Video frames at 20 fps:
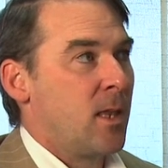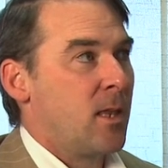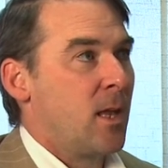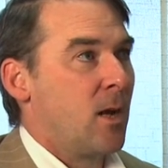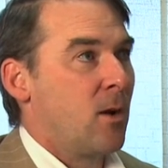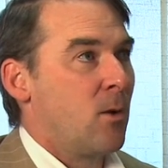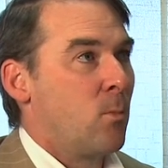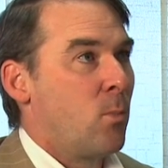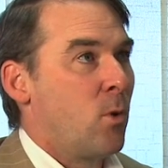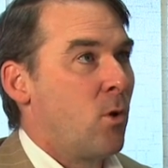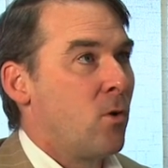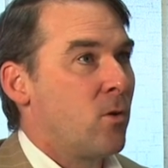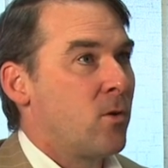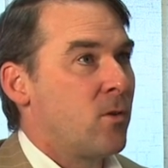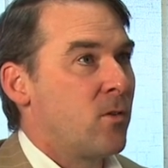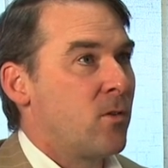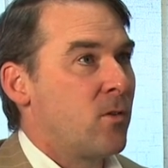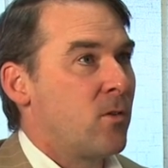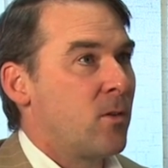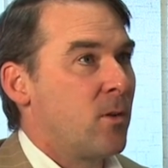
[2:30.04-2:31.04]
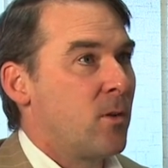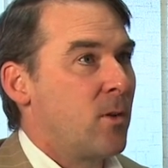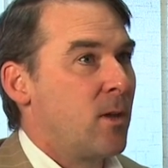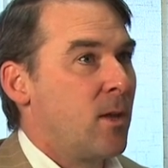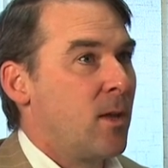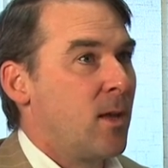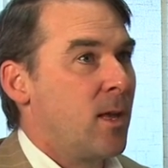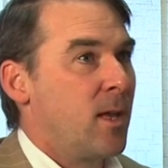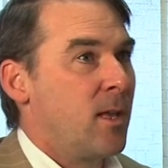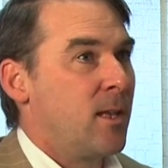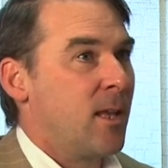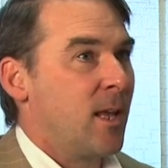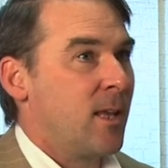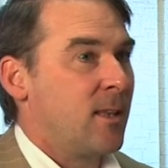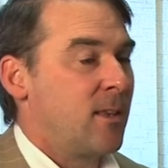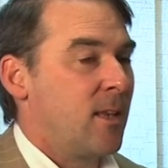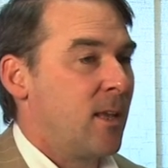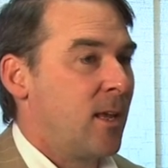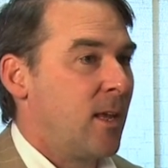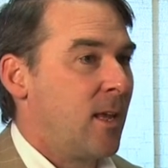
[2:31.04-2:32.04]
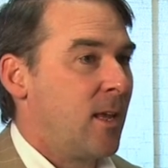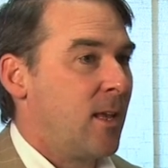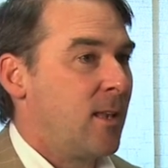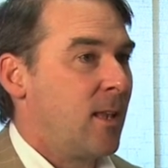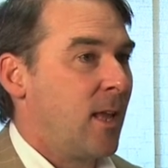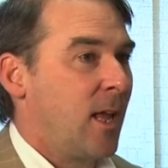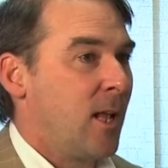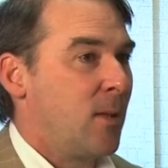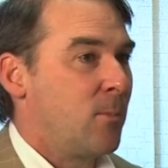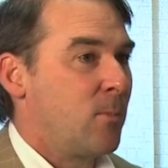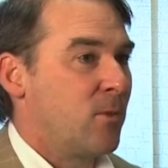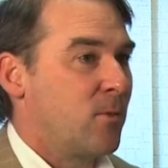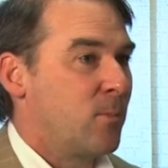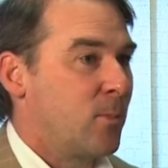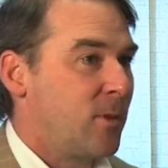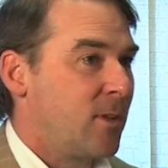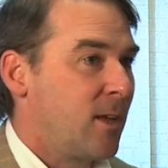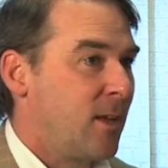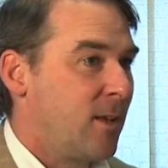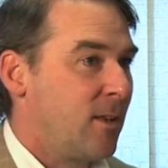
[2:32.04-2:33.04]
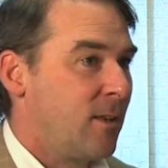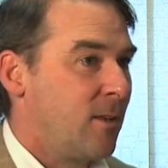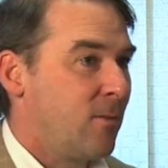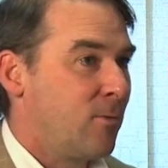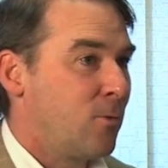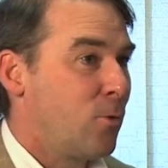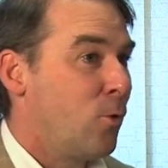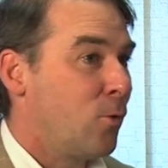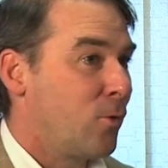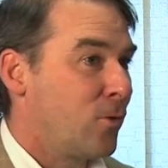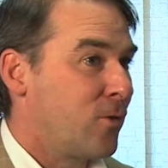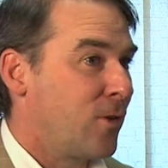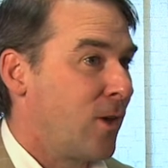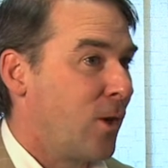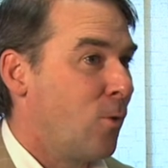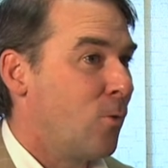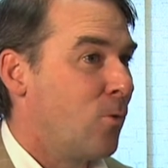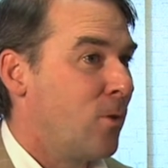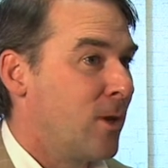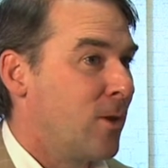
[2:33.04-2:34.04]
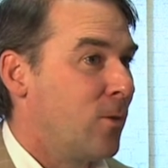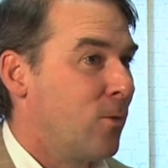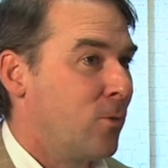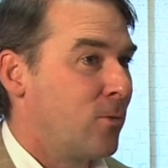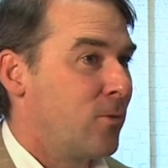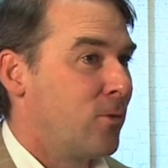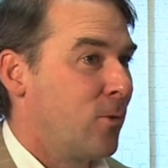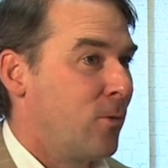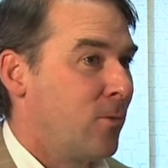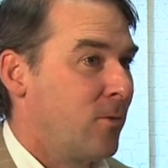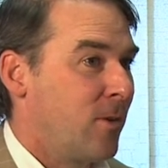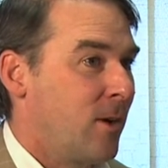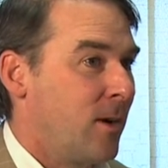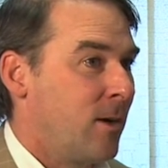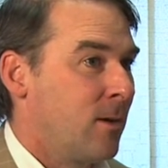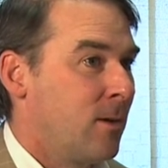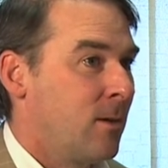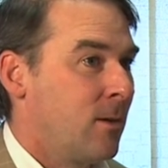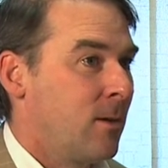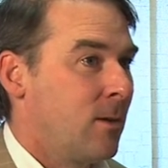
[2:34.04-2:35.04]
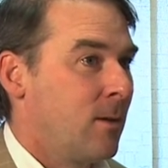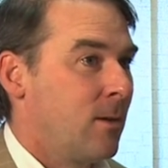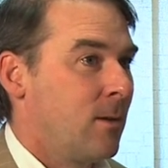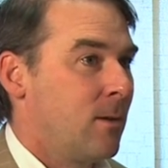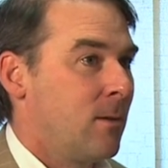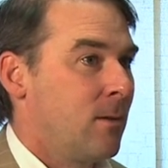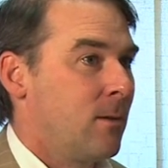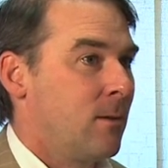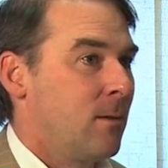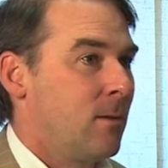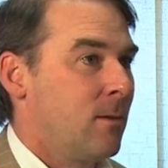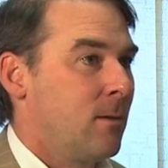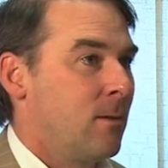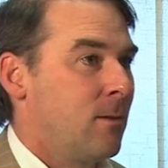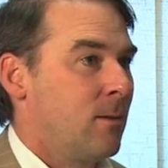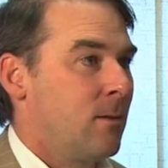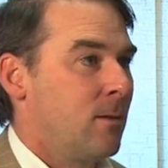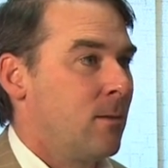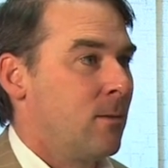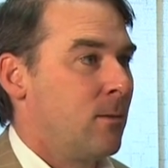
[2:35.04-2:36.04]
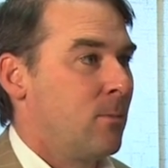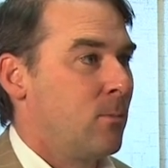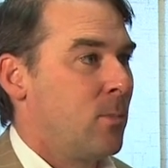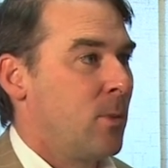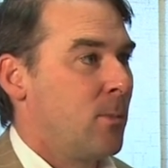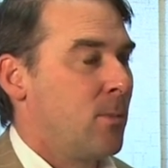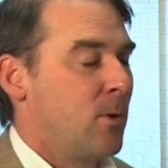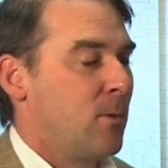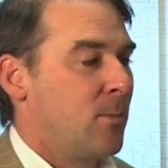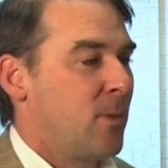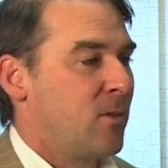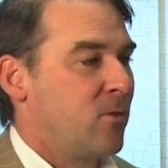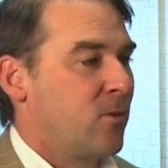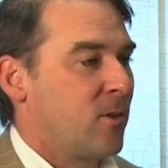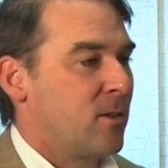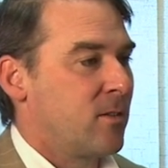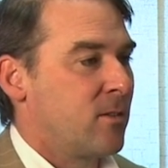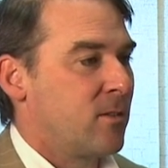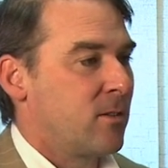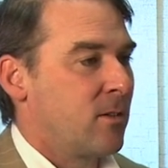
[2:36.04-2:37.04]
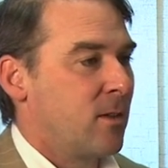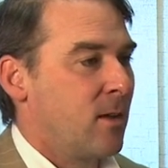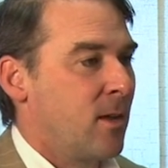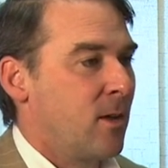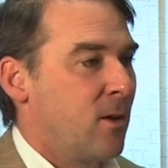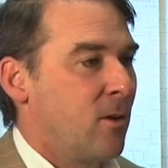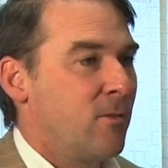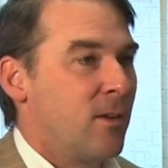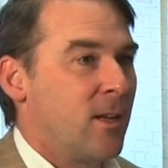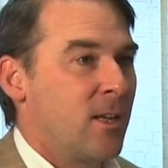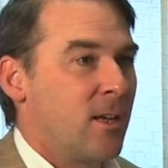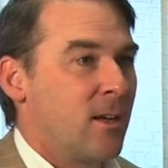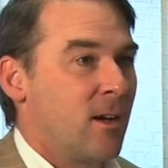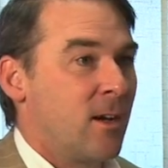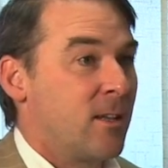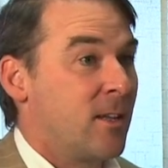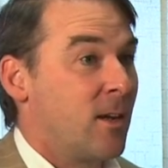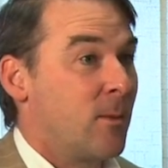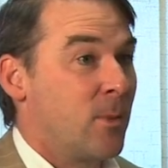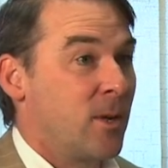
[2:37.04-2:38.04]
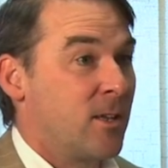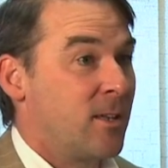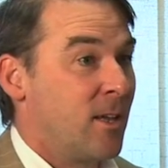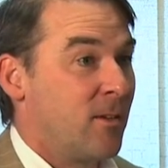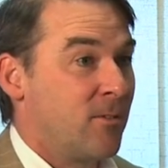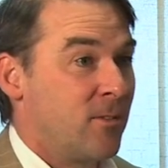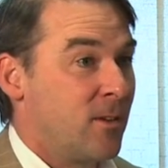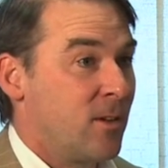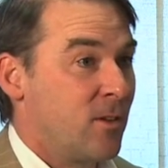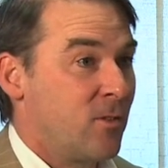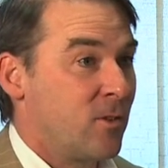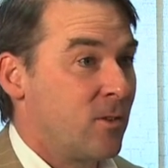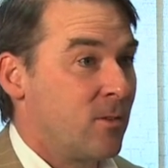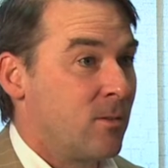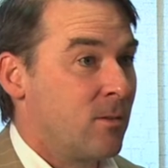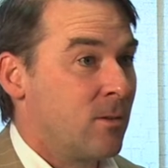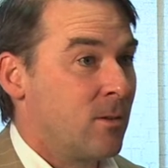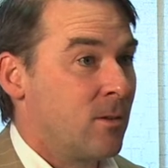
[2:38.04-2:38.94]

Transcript: they're important in that they, they help us, but they, of course, they only go so far. Uh, bibliometrics uh, of any kind are by definition